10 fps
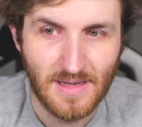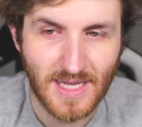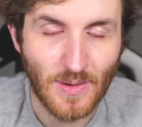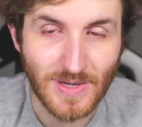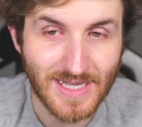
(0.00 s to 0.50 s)

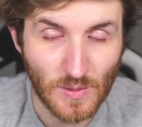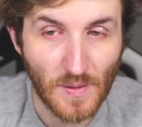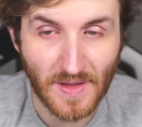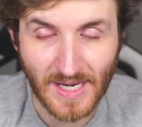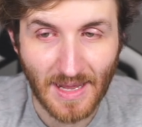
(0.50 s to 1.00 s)
Yeah, we still
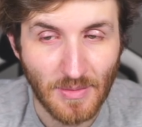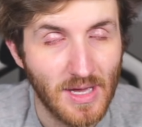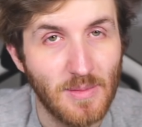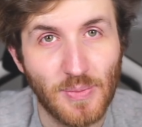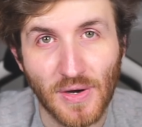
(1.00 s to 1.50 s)
won that game.
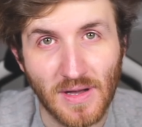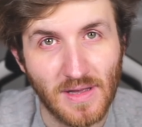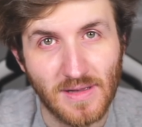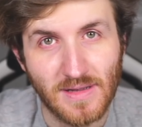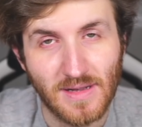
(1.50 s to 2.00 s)

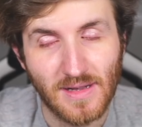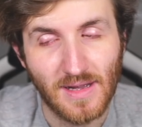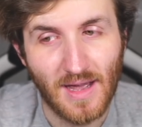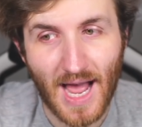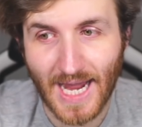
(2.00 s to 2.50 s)
But
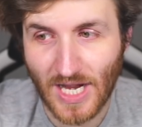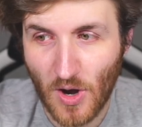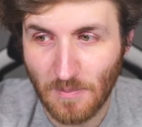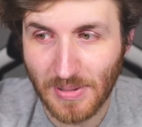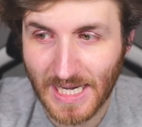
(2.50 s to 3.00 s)
I
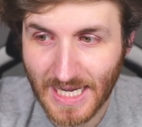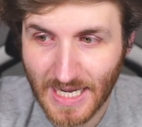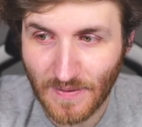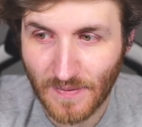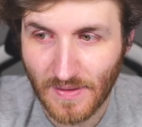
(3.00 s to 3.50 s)
can't
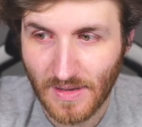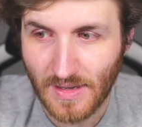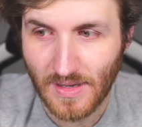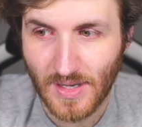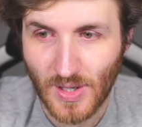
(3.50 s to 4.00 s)
believe
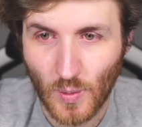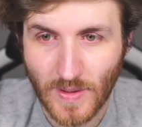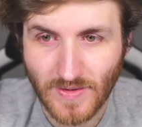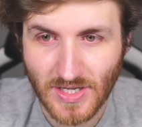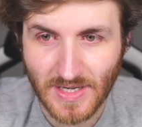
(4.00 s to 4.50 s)

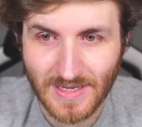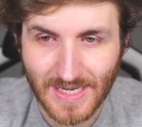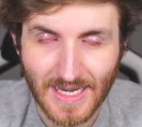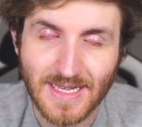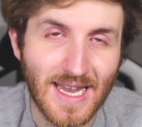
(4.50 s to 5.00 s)
we've just
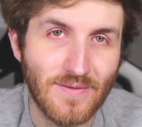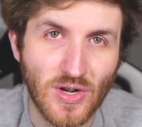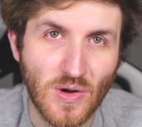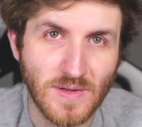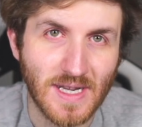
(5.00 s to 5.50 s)
conceded 7
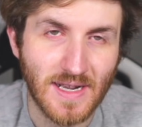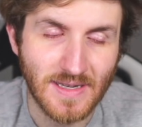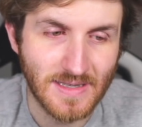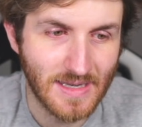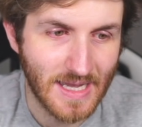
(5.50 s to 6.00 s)
goals,
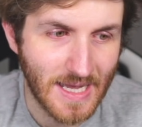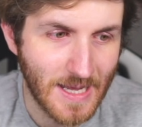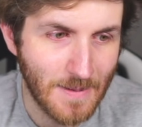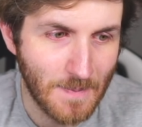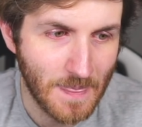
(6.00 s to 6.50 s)
guys.
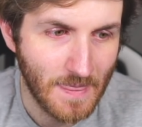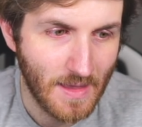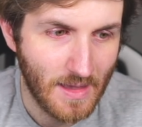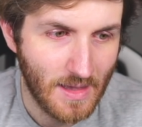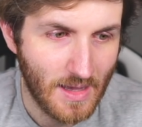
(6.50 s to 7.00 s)
I
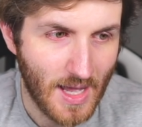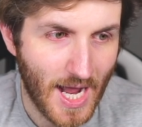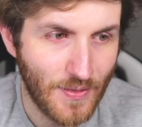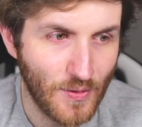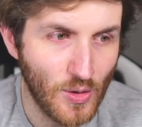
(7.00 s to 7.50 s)

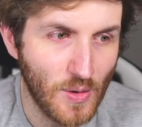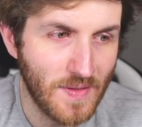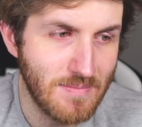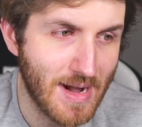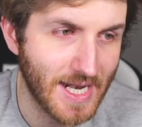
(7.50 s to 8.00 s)
thought
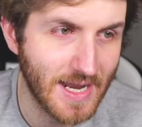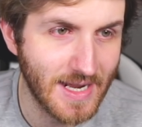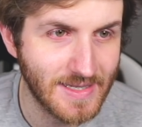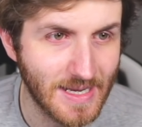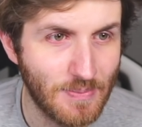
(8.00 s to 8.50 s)
the Man
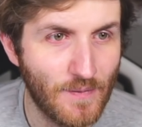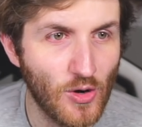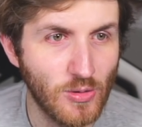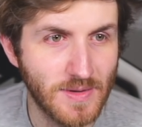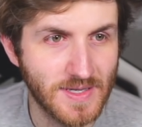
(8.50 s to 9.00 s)
United
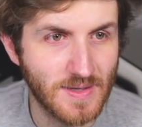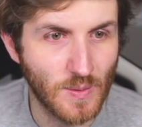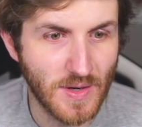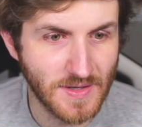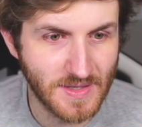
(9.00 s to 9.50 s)
performance
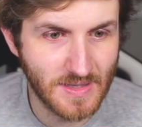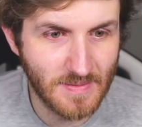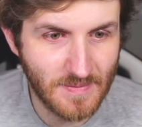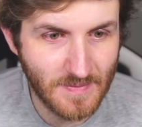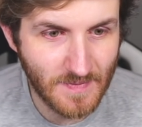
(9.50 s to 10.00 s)
was,
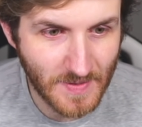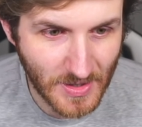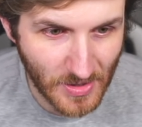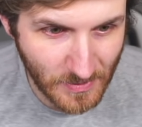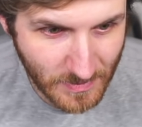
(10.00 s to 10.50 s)
you
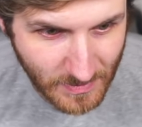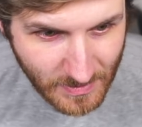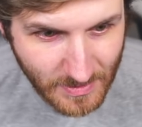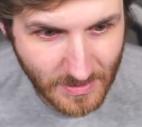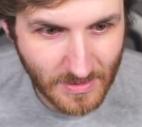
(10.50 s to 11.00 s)
know,
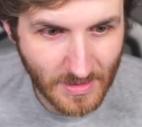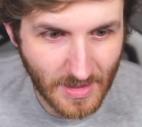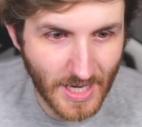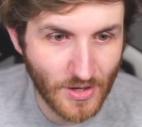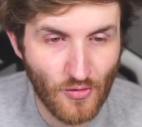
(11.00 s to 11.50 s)

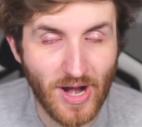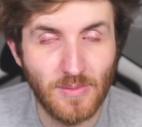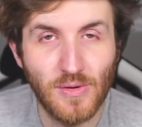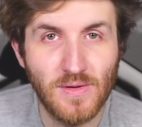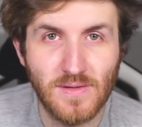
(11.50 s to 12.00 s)

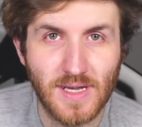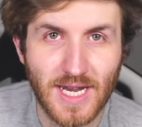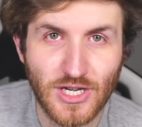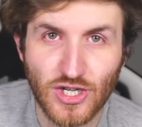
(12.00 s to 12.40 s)
incredible and